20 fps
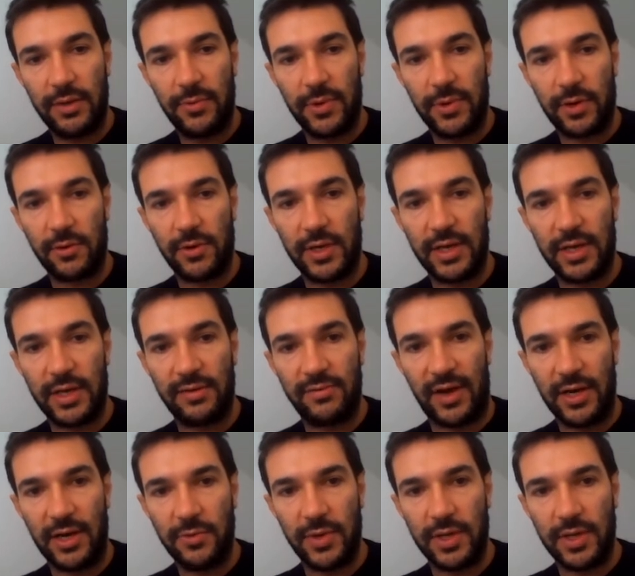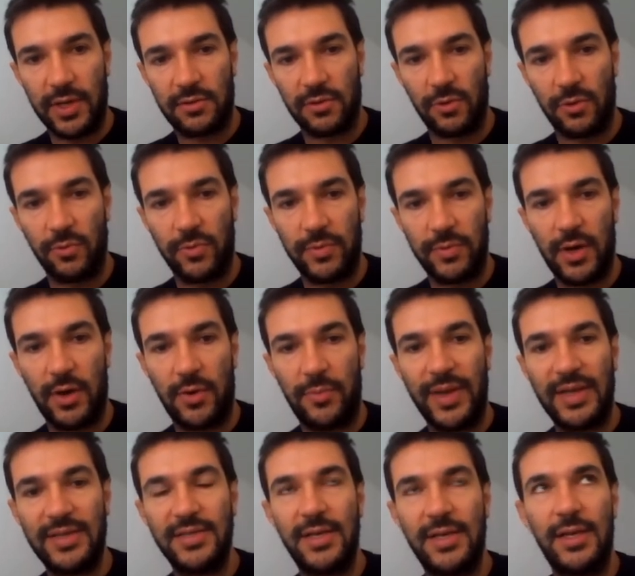are going to evaluate. So we are
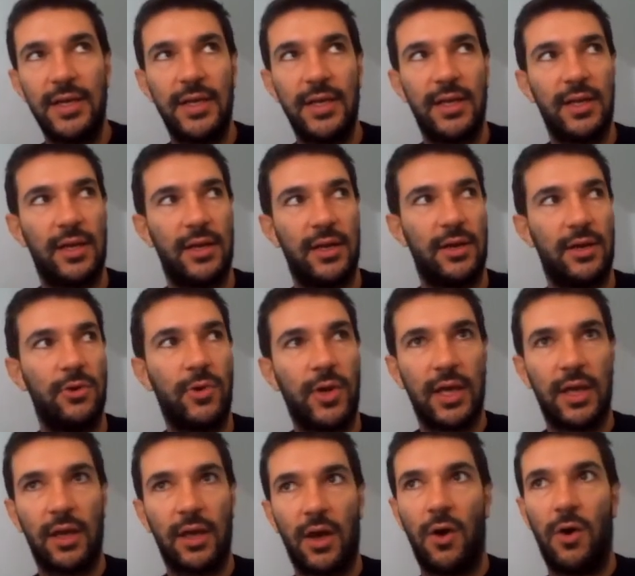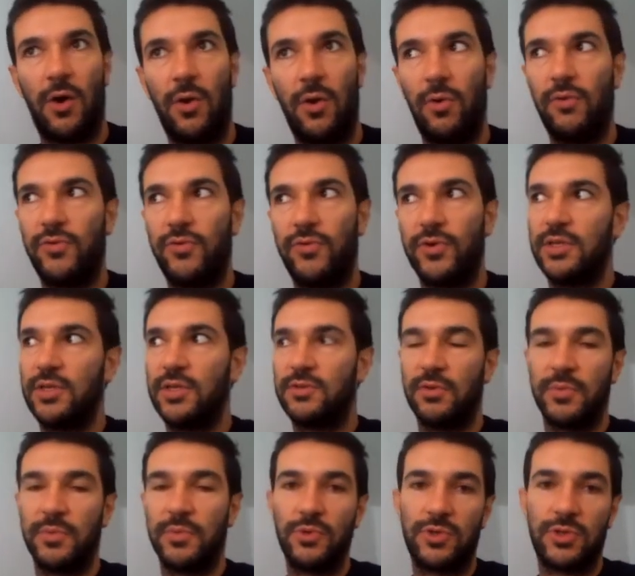basically looking all over the
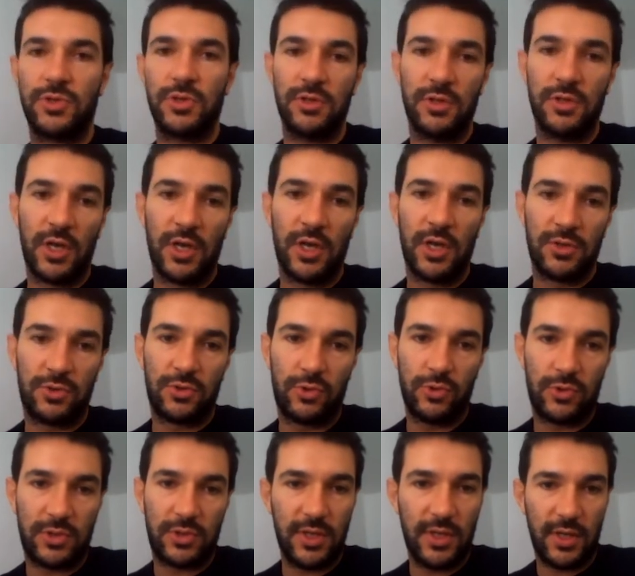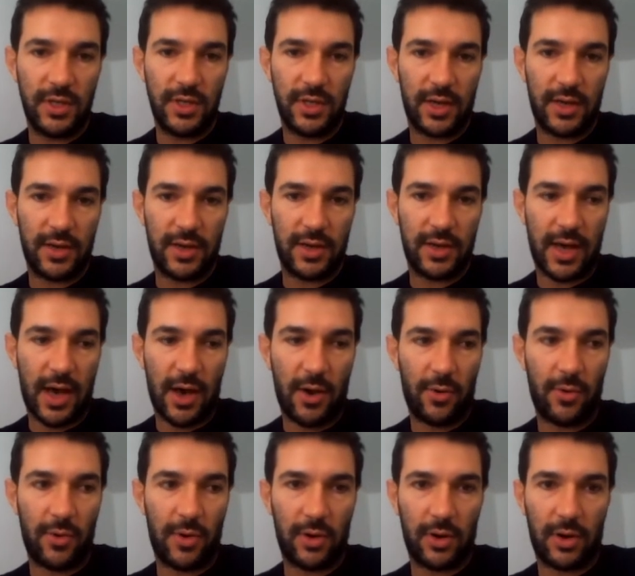distribution to see
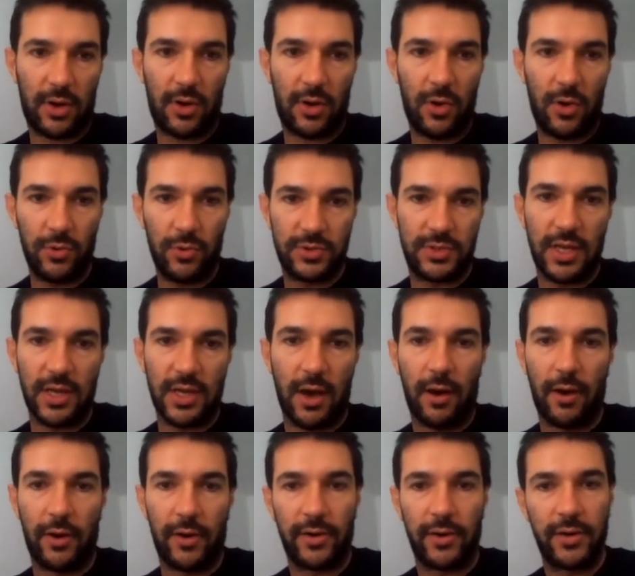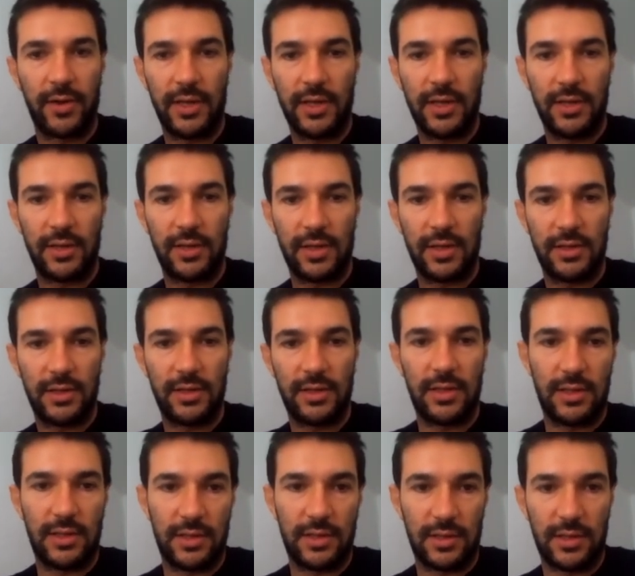how close they are
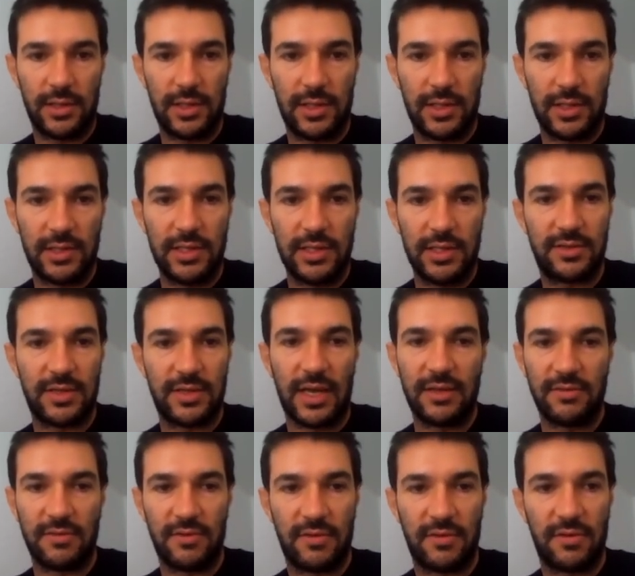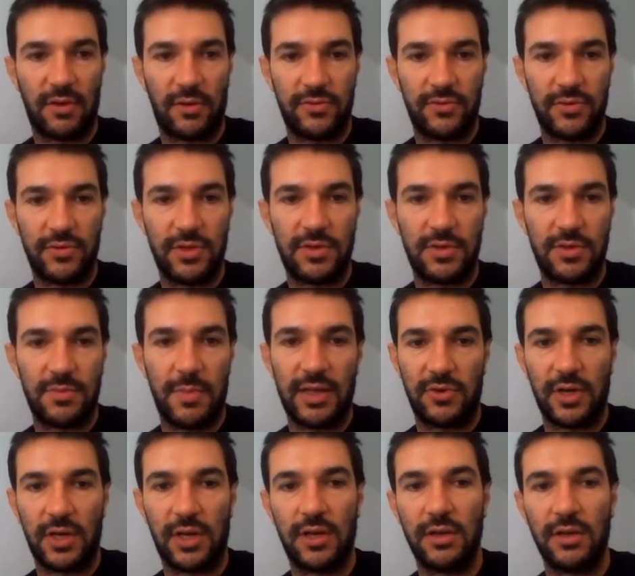in this sense of this
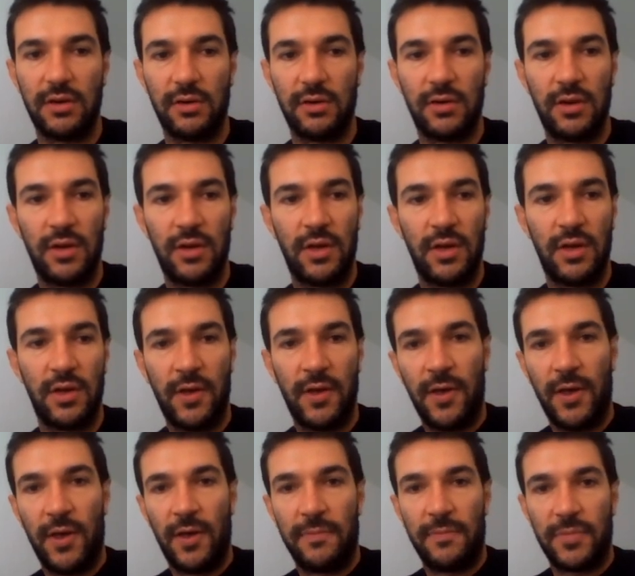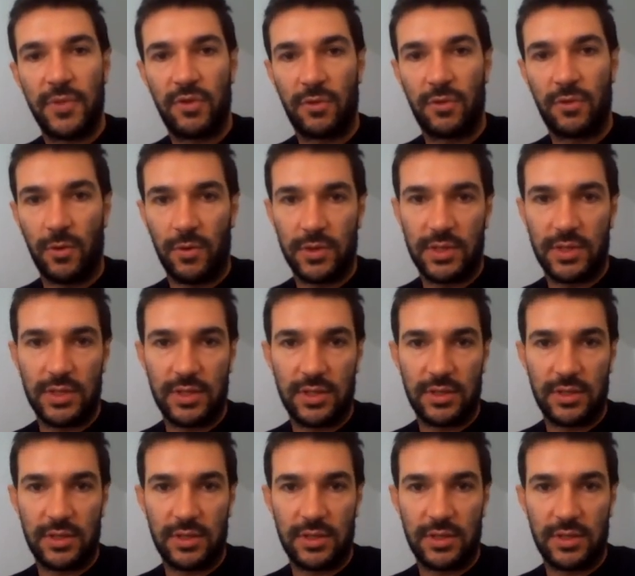metric here. So